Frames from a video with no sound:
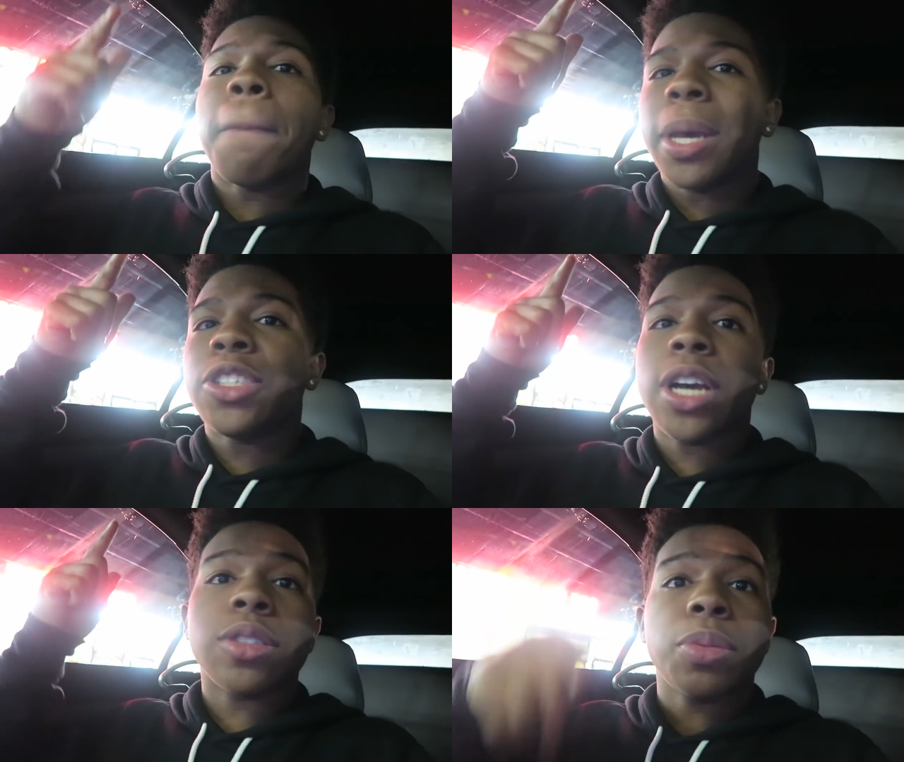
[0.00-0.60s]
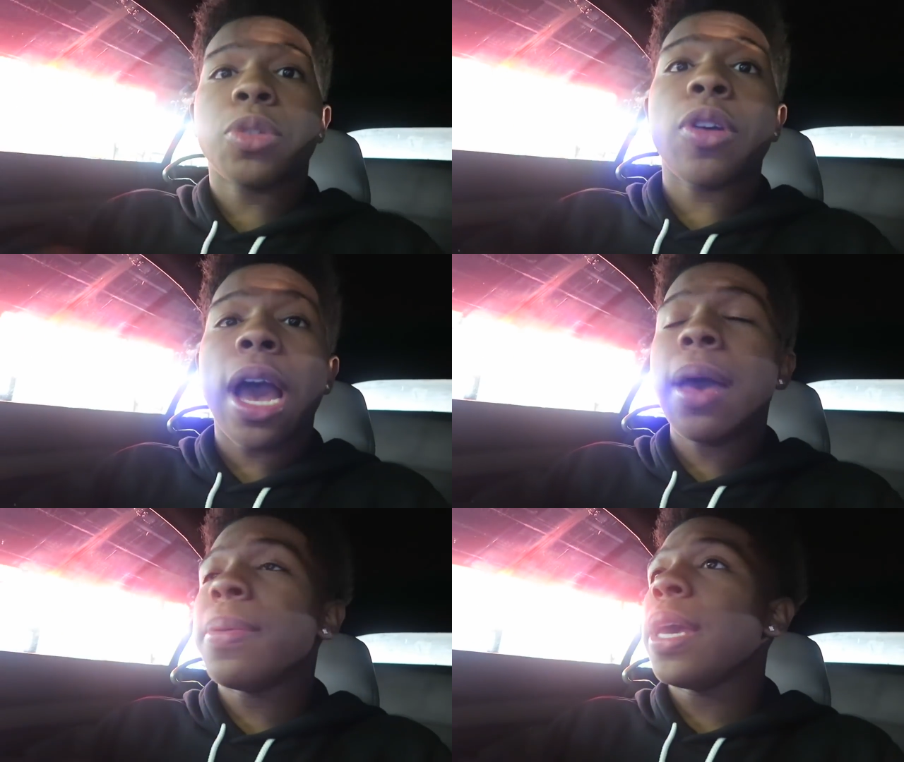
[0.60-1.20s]
Make sure you guys
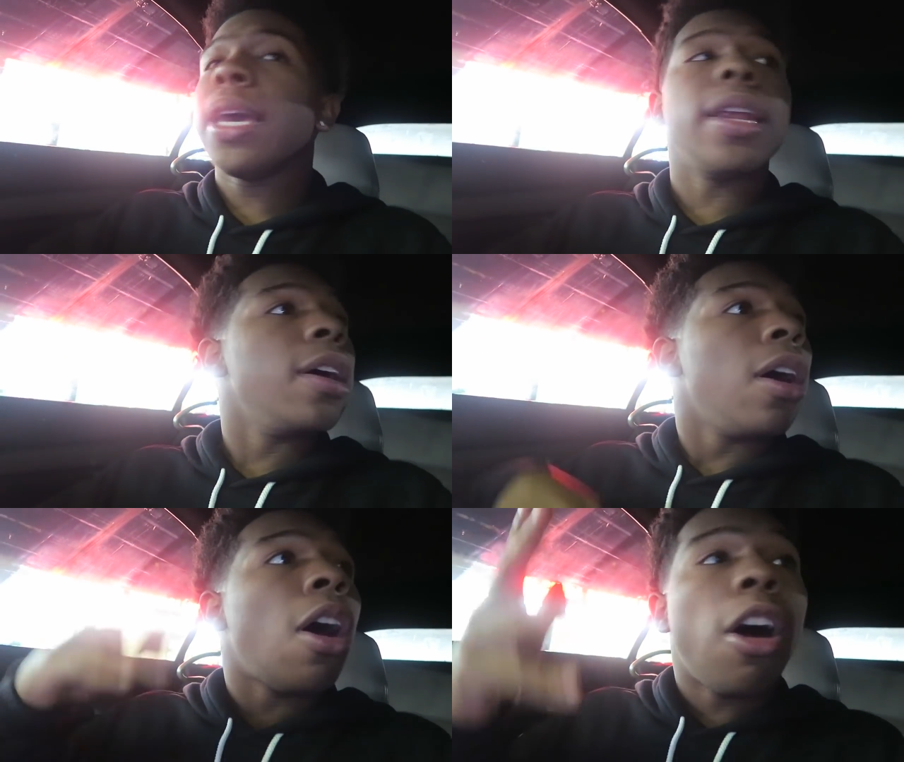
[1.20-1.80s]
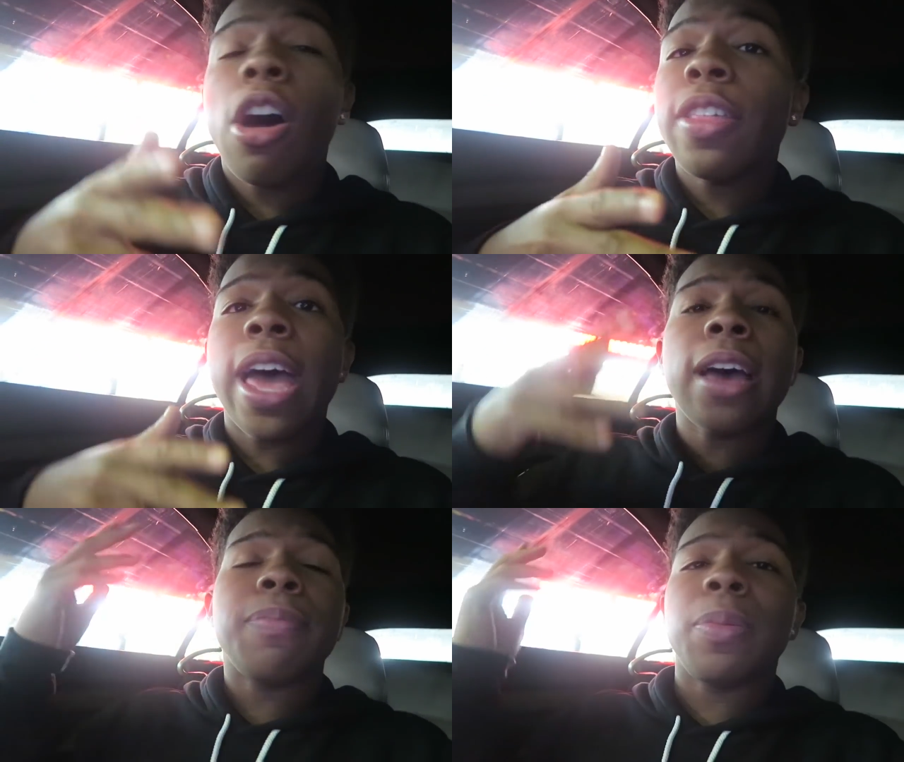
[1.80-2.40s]
subscribe and all
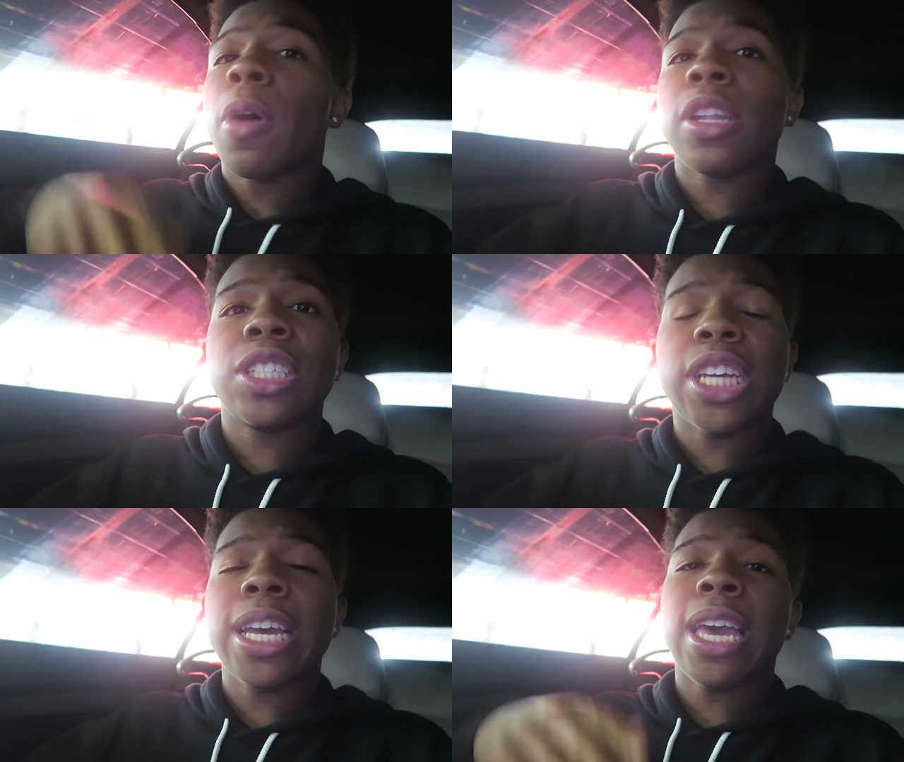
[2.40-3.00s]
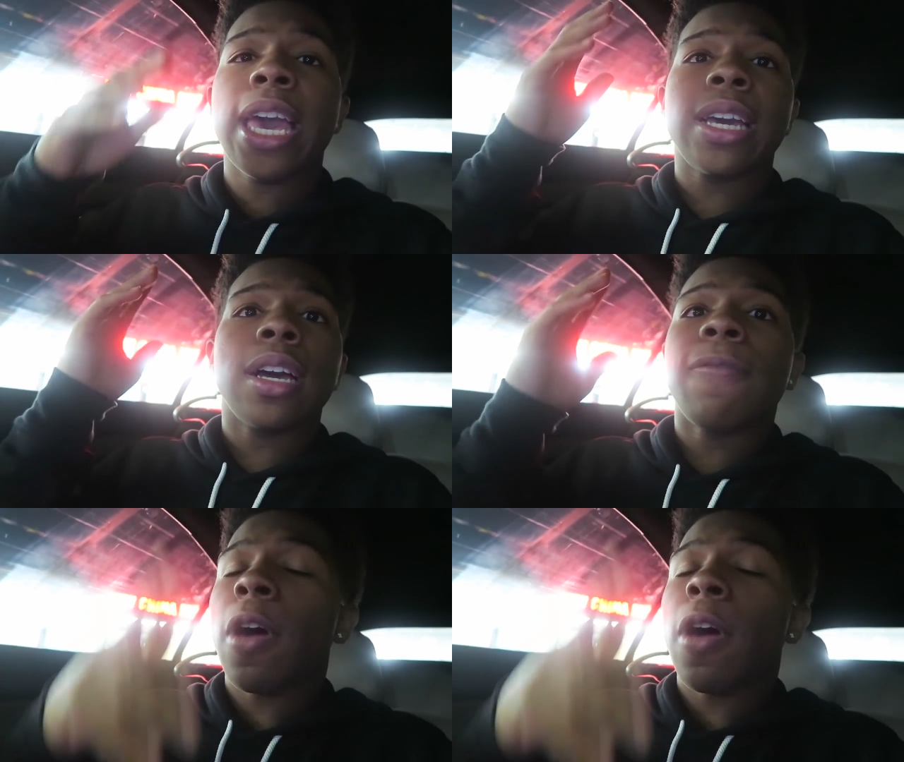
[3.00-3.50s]
that. Be part of the Shea Gang.